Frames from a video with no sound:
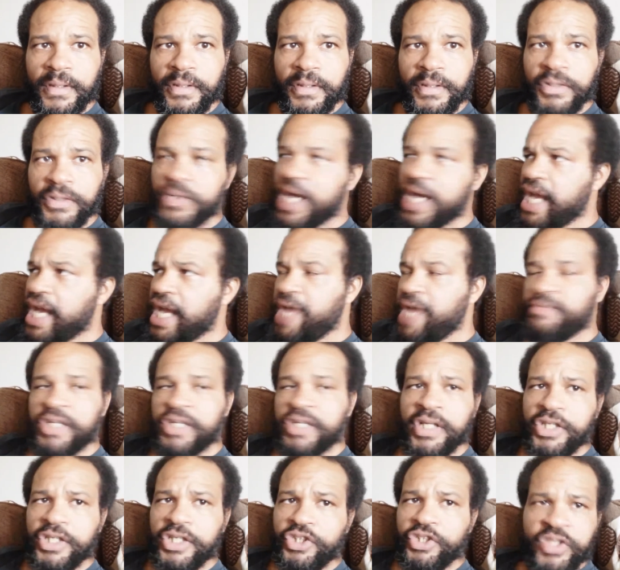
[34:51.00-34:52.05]
You gotta have a.
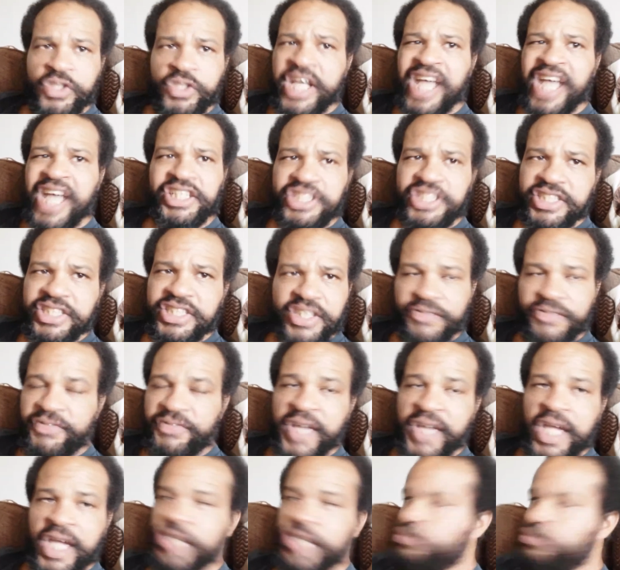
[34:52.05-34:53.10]
You're not just a
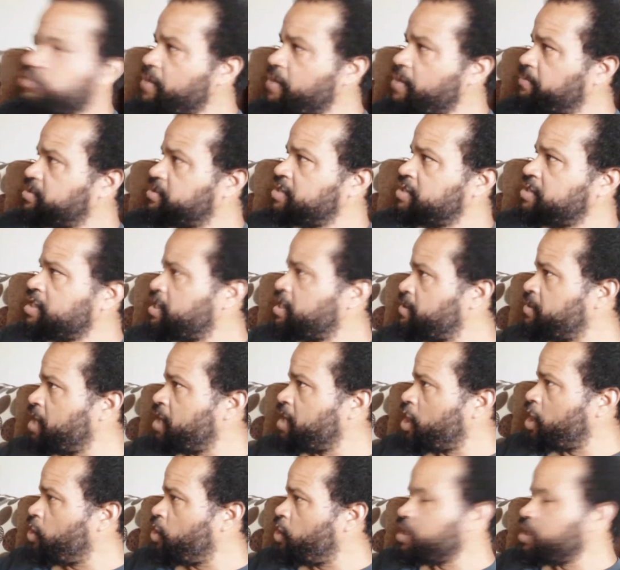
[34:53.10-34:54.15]
fan. You represent
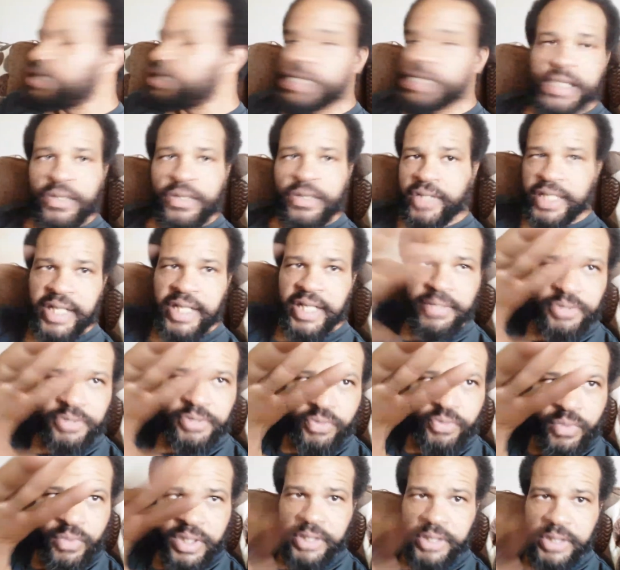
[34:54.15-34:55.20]
a, organized. Okay, that was
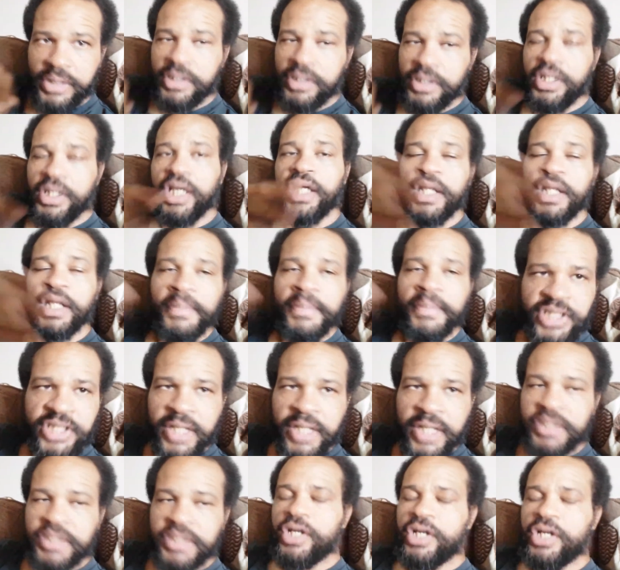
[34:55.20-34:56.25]
one. Let me tell
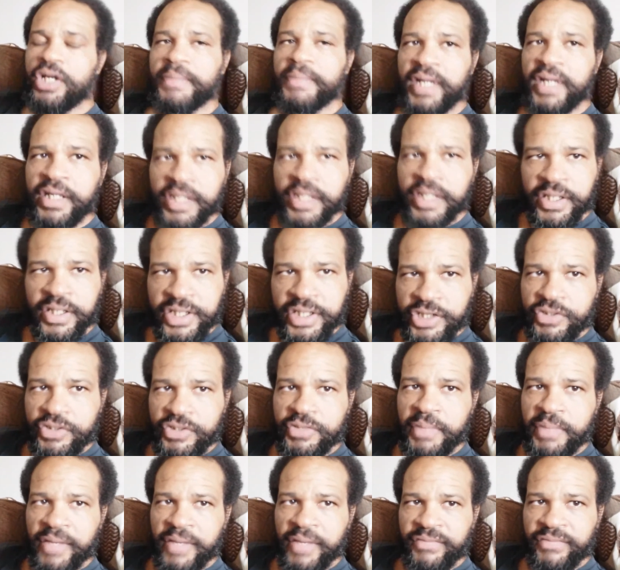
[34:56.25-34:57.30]
you. Talk about another
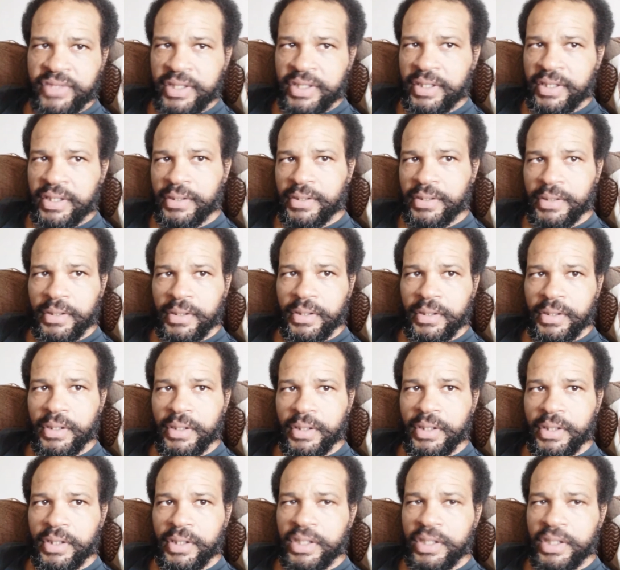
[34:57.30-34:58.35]
disrespectful thing.
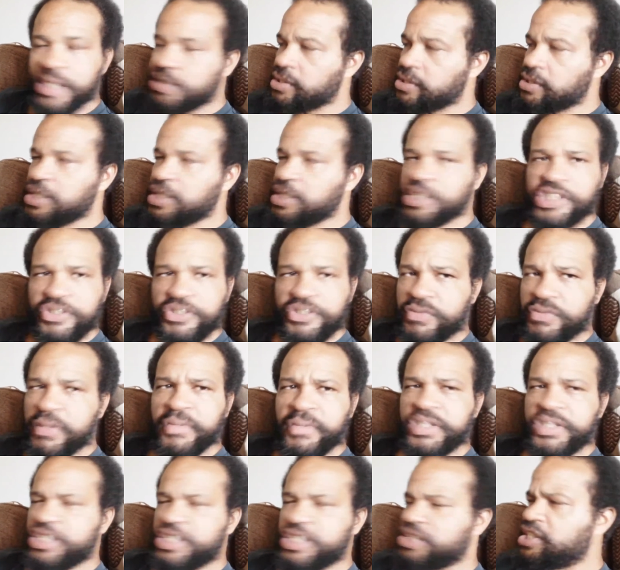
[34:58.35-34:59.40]
It's just. It
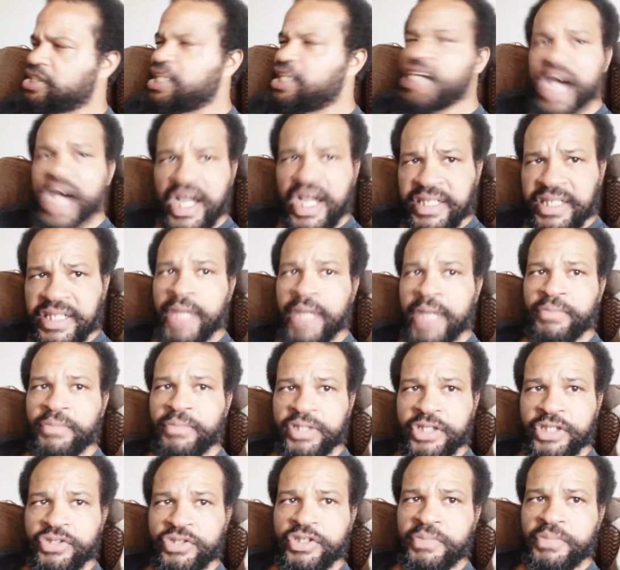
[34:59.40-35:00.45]
was just goddamn
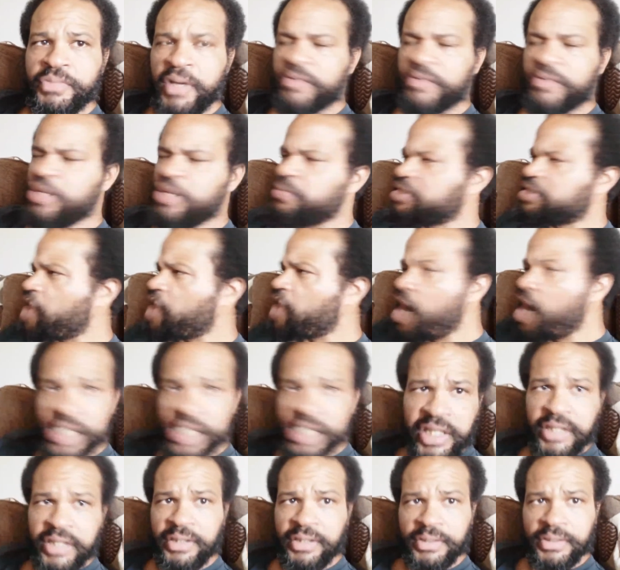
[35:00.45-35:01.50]
disrespectful. It was
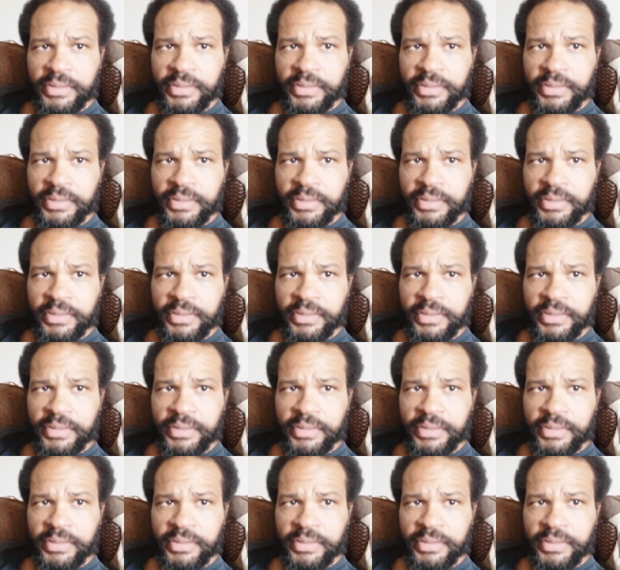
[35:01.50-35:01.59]
ugly.